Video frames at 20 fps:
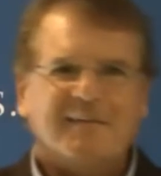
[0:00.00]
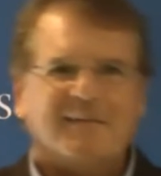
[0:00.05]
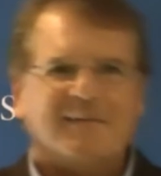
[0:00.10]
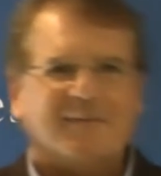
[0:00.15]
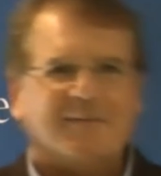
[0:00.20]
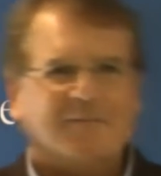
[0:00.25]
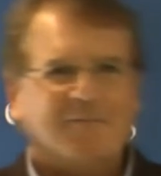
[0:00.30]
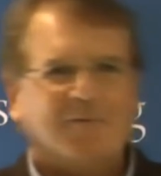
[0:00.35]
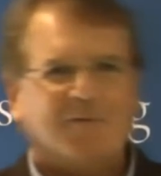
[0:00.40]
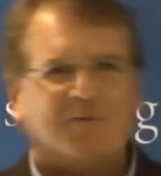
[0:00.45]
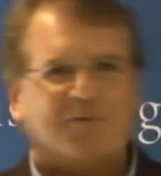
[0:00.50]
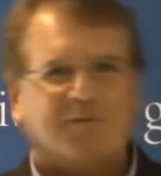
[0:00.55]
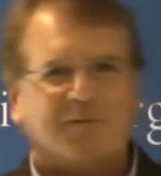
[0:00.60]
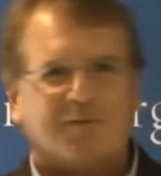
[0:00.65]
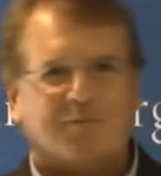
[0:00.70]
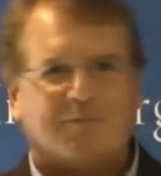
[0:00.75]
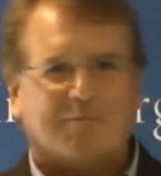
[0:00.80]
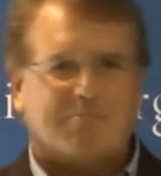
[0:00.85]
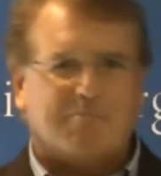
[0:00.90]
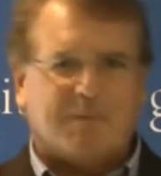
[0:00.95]

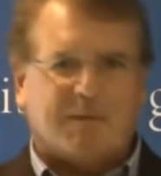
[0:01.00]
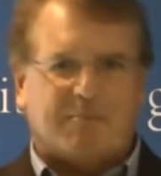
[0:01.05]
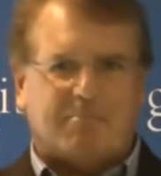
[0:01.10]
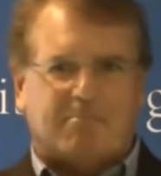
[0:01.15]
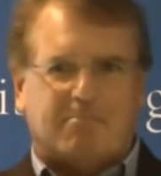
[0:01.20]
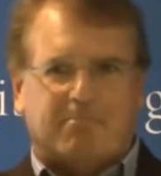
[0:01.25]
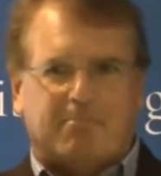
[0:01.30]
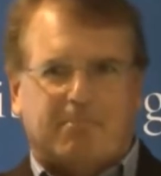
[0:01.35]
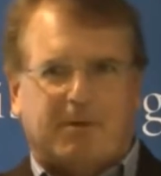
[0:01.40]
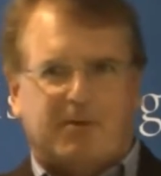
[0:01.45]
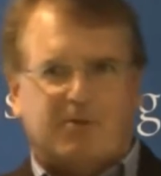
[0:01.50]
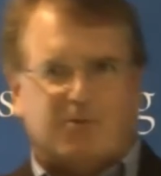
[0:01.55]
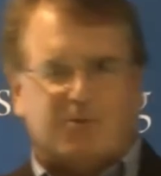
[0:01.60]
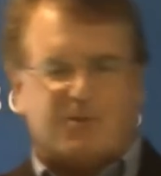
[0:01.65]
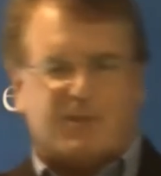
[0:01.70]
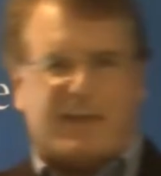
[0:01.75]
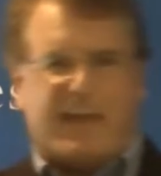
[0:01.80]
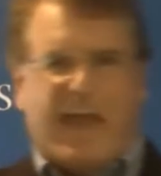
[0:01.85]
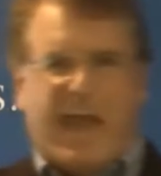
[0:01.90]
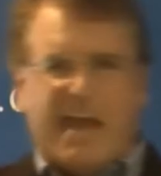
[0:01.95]
with big
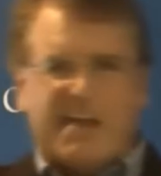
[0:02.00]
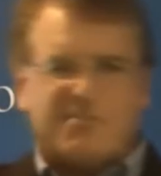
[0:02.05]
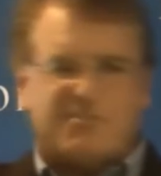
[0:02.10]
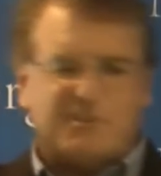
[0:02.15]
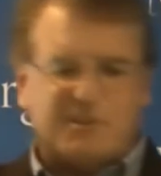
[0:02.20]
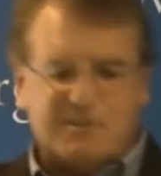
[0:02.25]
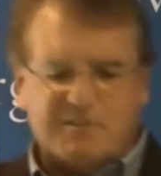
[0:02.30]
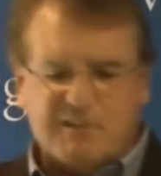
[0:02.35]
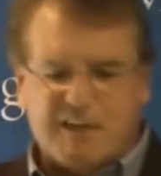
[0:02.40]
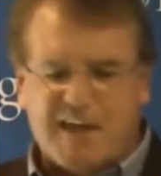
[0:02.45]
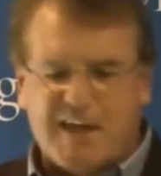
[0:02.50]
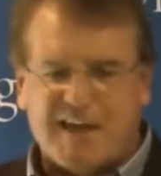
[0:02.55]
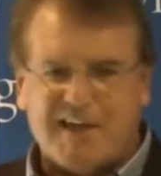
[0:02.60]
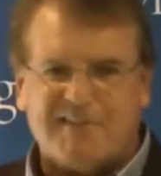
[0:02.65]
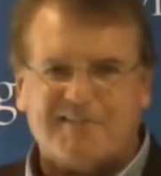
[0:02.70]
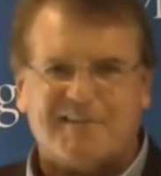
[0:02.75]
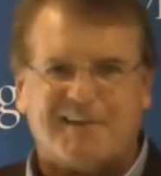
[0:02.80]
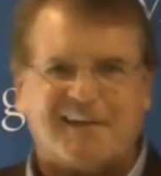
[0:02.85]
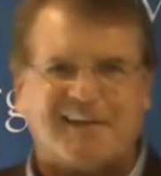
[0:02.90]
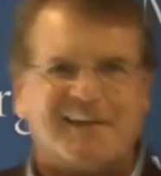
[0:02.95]
bundles of cash in his
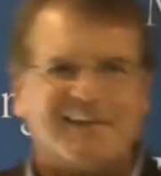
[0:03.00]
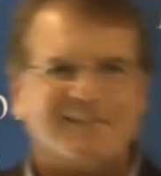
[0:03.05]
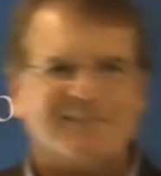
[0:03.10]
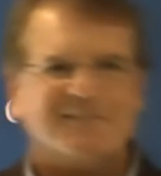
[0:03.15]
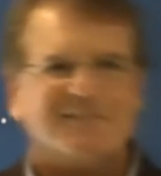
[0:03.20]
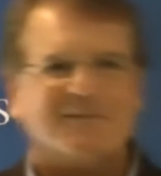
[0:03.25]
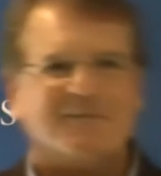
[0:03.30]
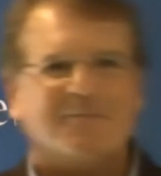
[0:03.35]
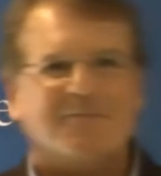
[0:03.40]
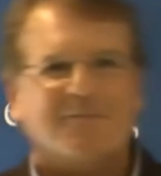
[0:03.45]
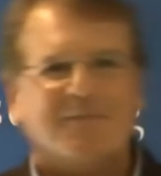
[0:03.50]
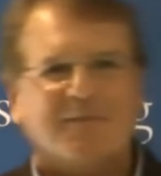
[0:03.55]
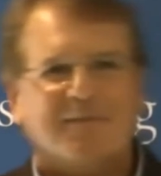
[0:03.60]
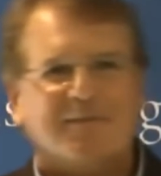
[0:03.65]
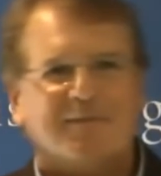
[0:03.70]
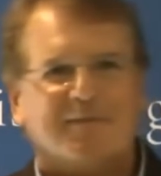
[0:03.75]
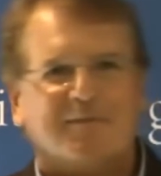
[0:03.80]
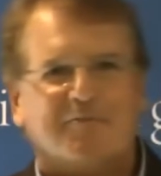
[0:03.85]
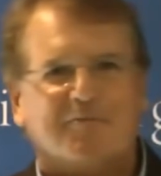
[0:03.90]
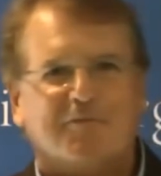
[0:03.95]
hands, I guess, to
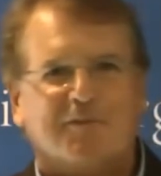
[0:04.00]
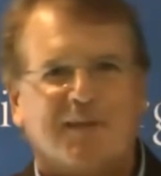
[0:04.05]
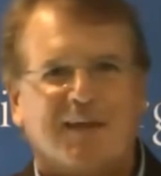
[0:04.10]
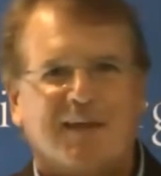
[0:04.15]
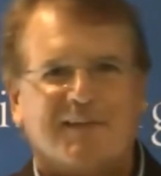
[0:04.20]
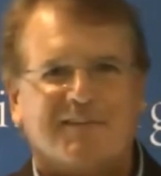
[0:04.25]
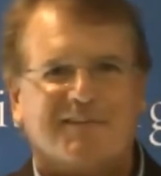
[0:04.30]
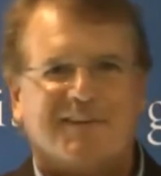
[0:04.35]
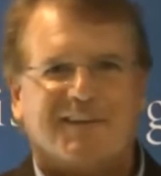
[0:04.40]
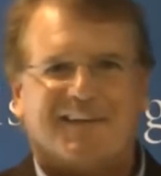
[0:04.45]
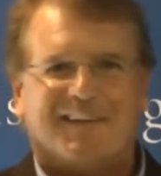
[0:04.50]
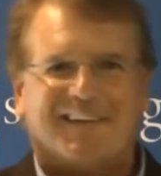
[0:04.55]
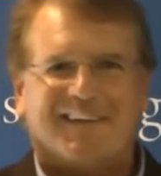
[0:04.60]
finance